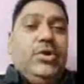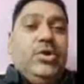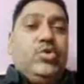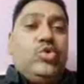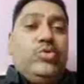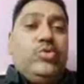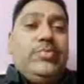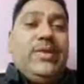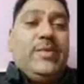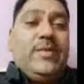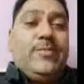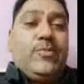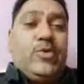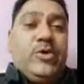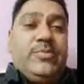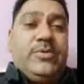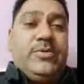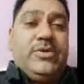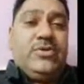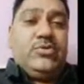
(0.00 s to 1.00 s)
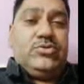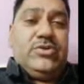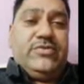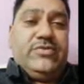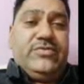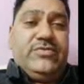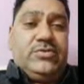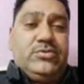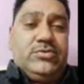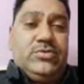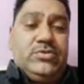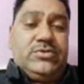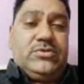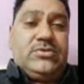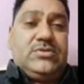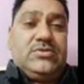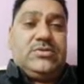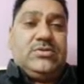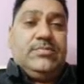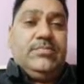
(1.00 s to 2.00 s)
To make proper use of
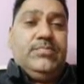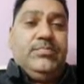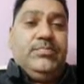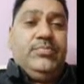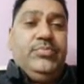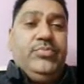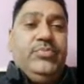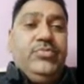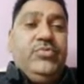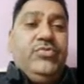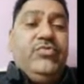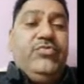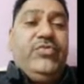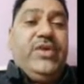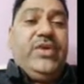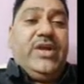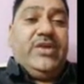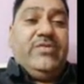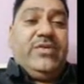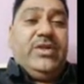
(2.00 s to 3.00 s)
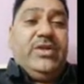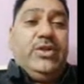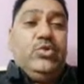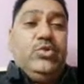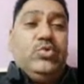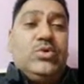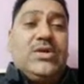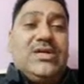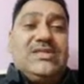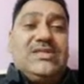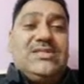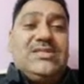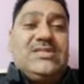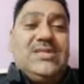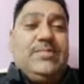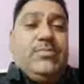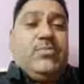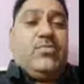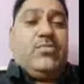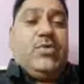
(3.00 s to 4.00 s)
resource, we have a new
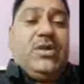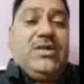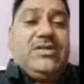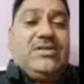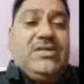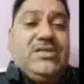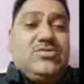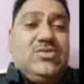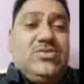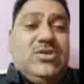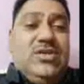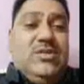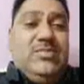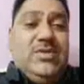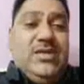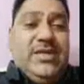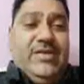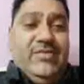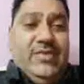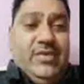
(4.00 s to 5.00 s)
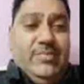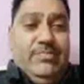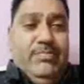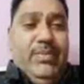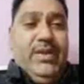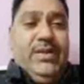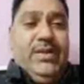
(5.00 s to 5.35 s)
concept called as sustainable development.